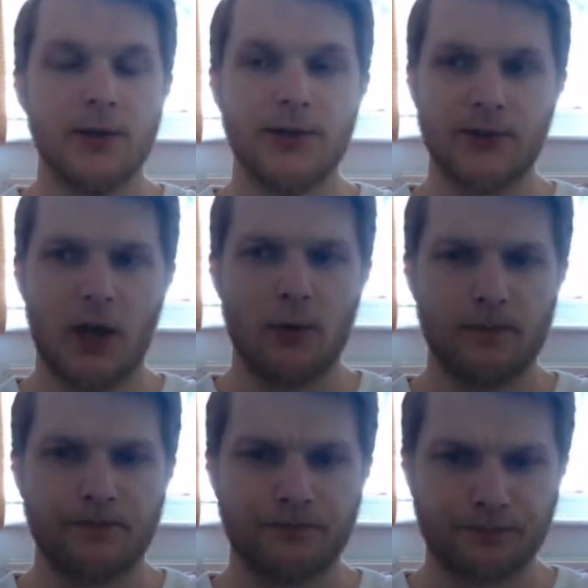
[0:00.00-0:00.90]
So,
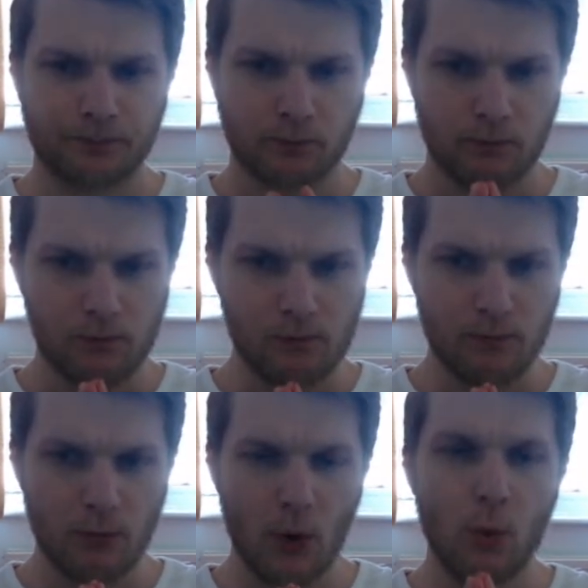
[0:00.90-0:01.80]

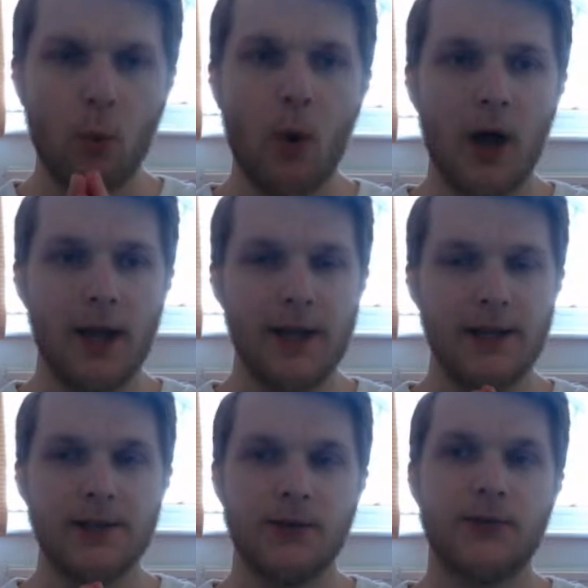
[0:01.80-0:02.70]
why
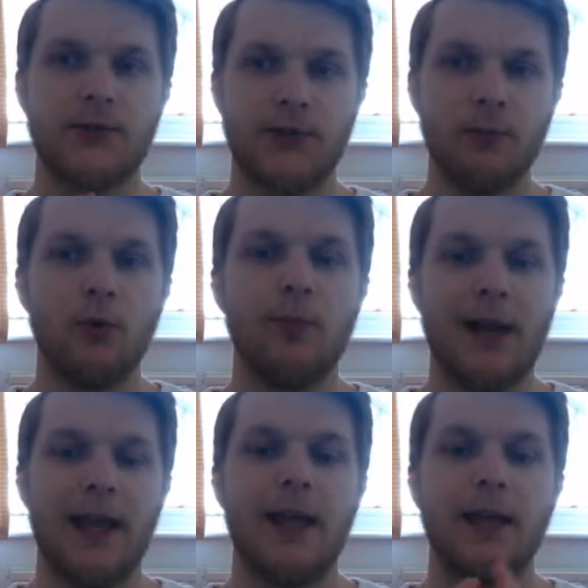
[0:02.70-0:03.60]
is ensemble
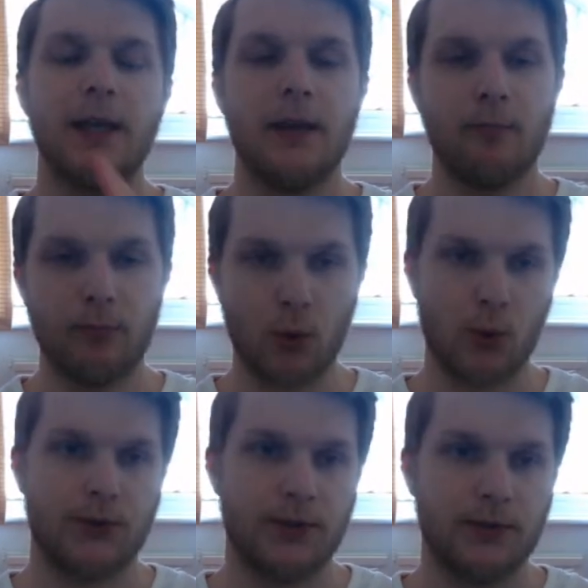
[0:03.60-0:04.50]
playing
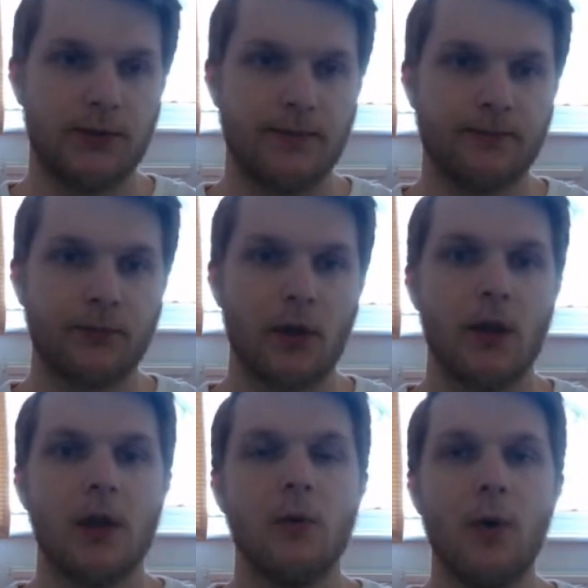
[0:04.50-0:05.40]
important?
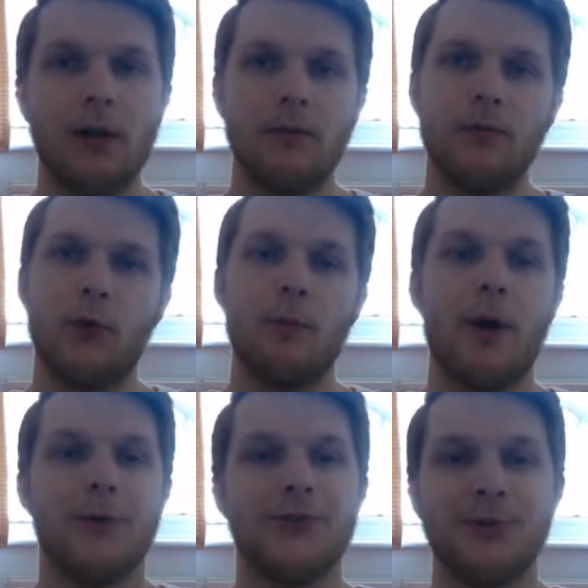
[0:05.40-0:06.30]
Well, the
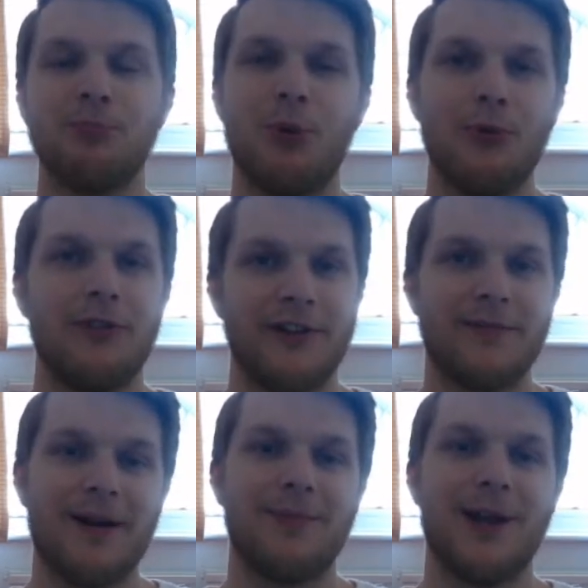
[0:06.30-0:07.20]
most important thing
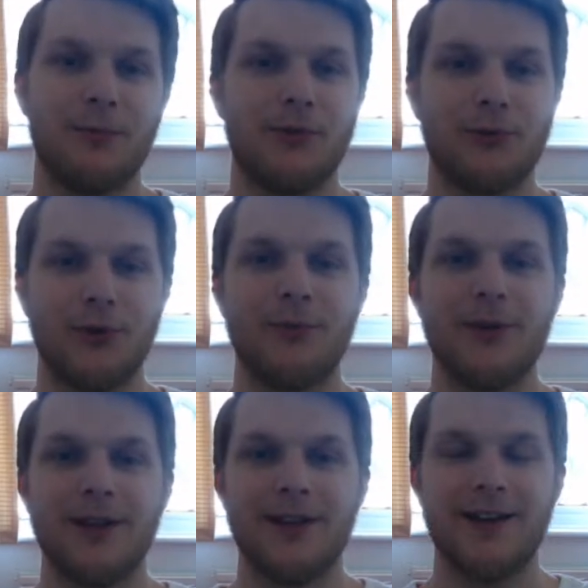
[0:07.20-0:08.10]
about playing with a group
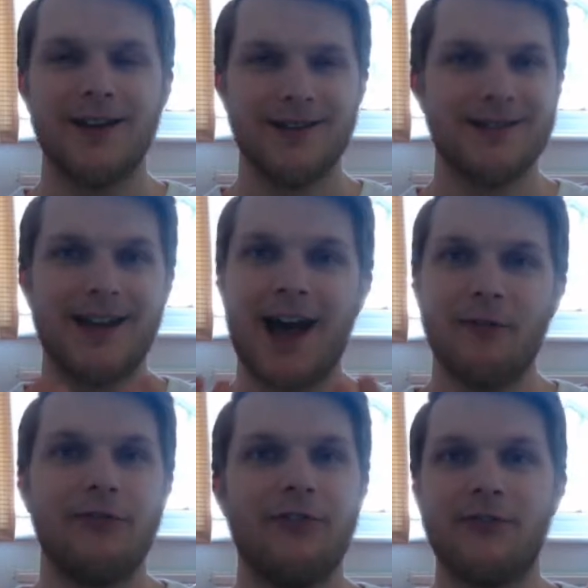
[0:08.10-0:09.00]
is to
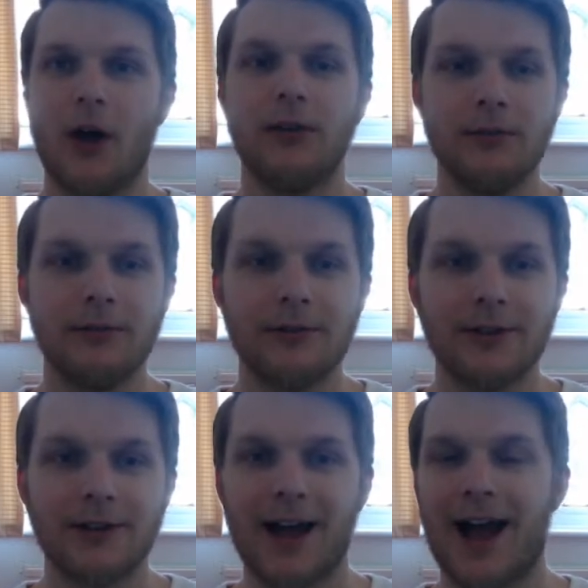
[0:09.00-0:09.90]
have fun
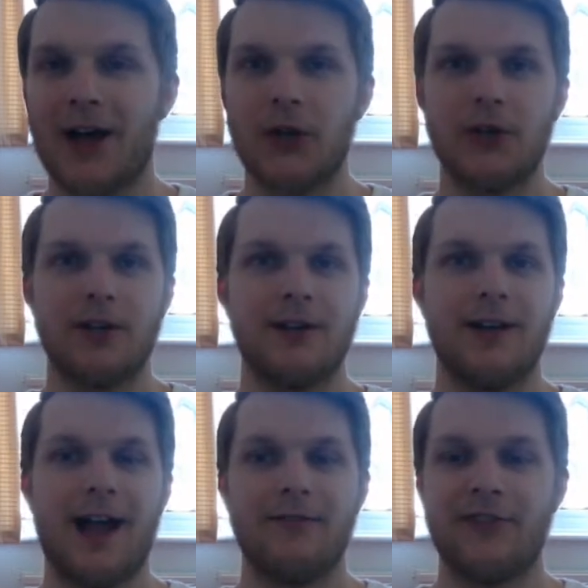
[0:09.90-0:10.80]
and
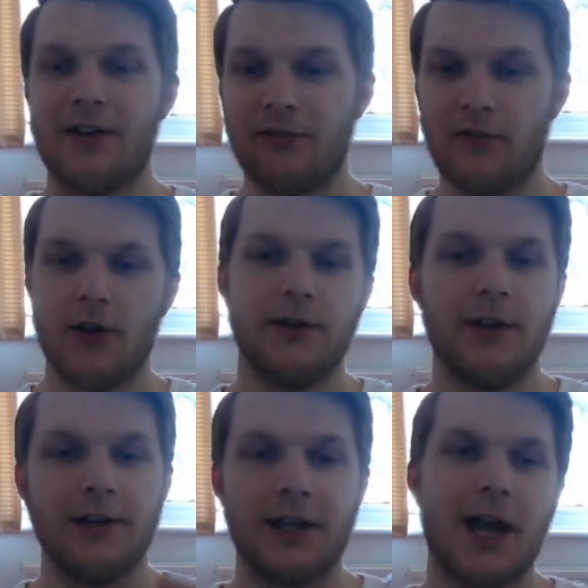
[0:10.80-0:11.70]
have that fun
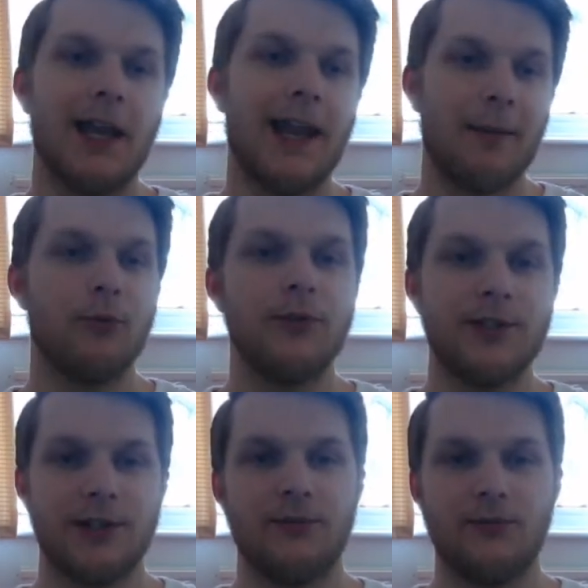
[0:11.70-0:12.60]
and
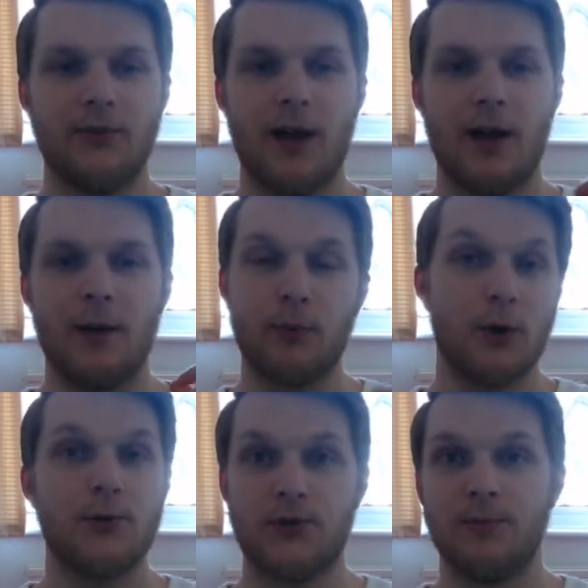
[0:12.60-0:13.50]
collaborative
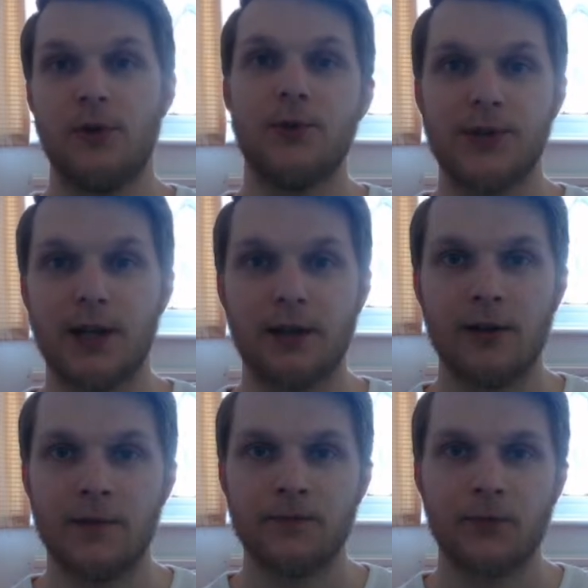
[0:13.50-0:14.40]
approach to music
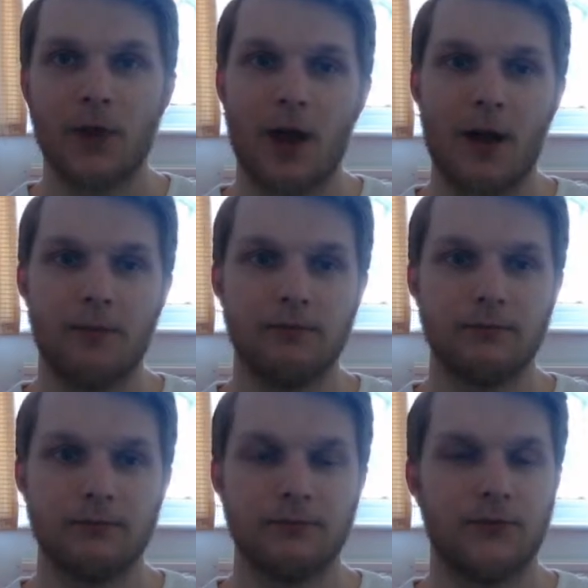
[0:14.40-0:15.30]

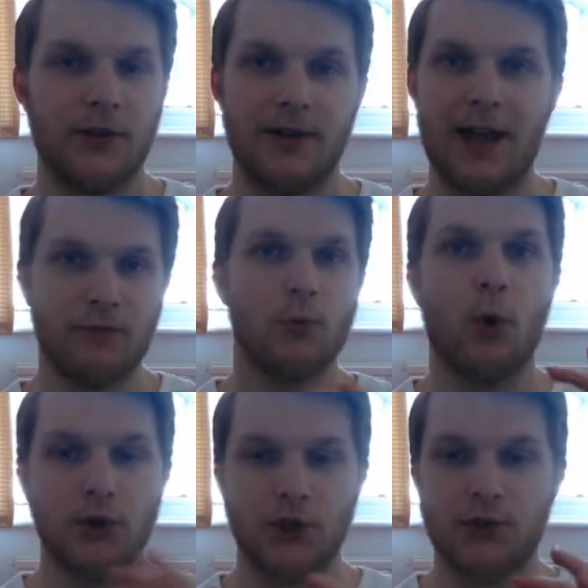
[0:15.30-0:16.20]
that
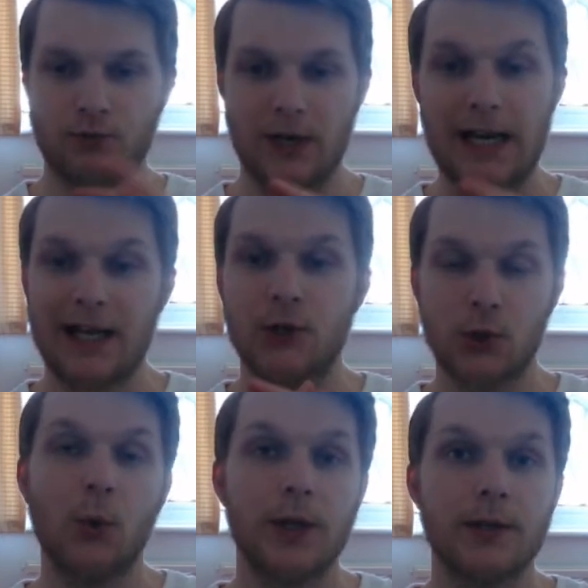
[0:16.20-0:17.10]
everyone just really
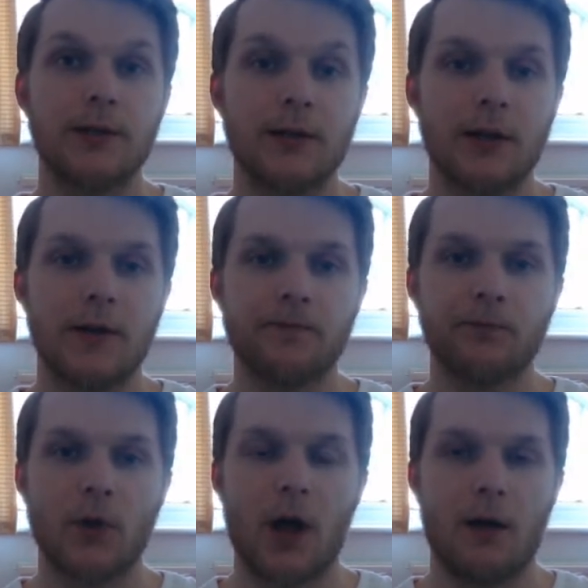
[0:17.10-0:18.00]
enjoys.
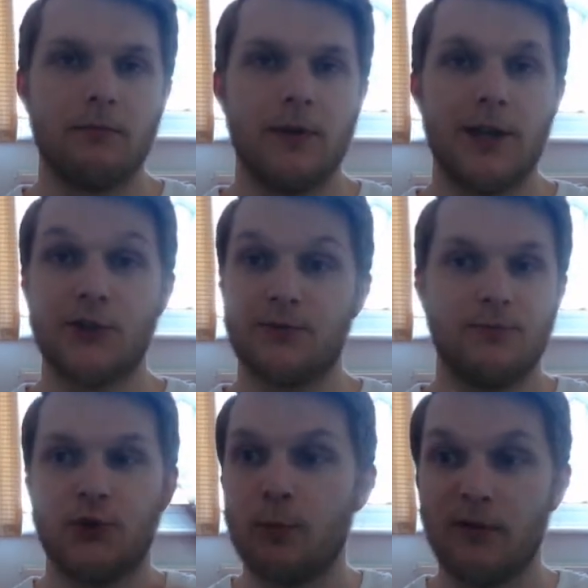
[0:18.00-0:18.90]
It's
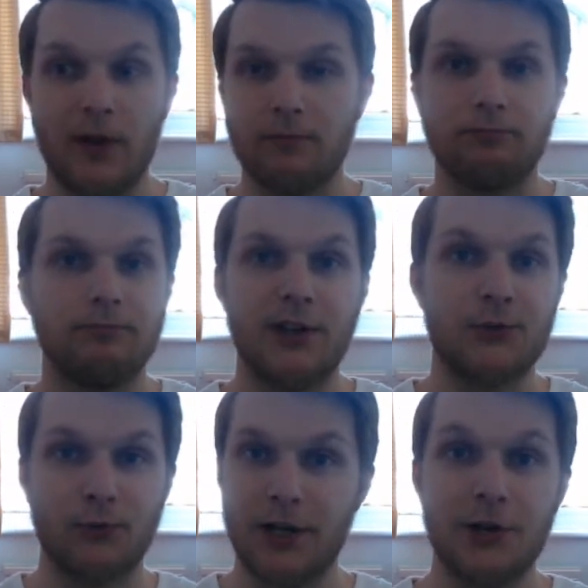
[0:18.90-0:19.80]
super fun.
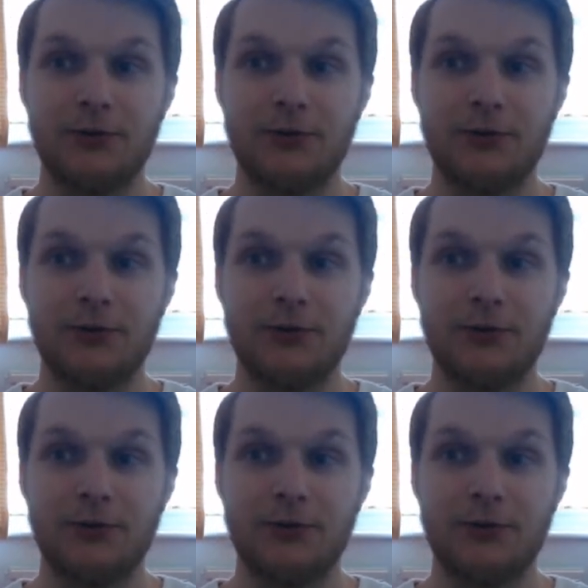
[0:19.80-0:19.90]
It's really